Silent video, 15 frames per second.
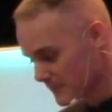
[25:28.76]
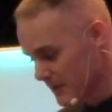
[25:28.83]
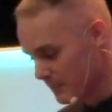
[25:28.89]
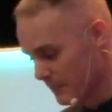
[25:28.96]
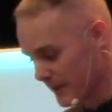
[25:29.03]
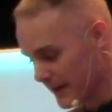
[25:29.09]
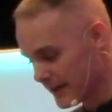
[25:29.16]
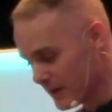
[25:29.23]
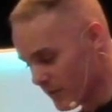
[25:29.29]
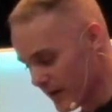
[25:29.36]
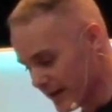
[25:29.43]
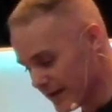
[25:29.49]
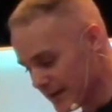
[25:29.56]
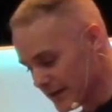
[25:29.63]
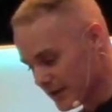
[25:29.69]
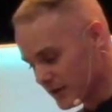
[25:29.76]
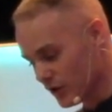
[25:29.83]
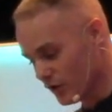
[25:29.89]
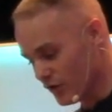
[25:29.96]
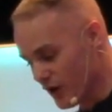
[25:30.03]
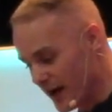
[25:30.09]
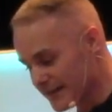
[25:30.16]
but anyway, you
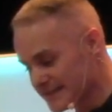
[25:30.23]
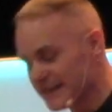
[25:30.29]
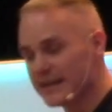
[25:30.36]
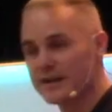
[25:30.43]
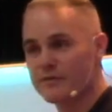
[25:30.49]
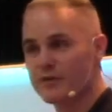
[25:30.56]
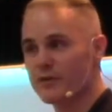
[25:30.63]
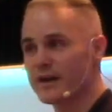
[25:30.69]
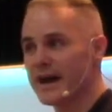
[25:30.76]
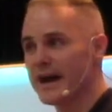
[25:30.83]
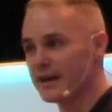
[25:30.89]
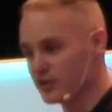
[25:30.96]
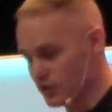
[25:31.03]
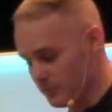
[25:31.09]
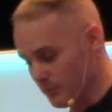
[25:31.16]
know, not to give a reaction.